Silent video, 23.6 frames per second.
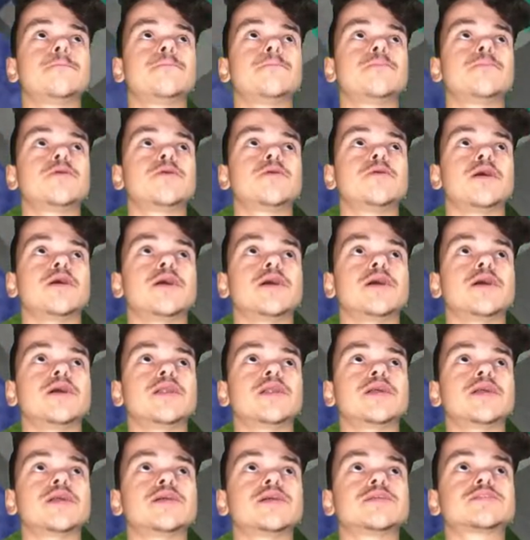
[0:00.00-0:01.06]
Alright,
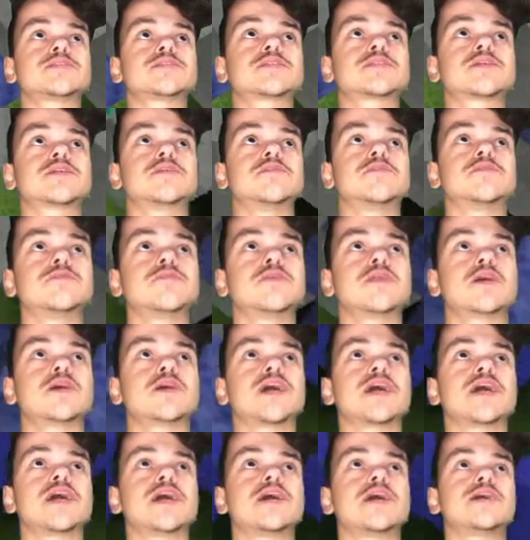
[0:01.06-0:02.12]
let's go like
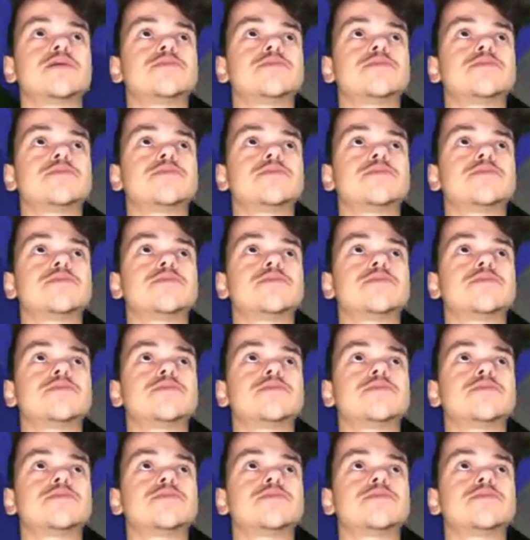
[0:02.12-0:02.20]
that.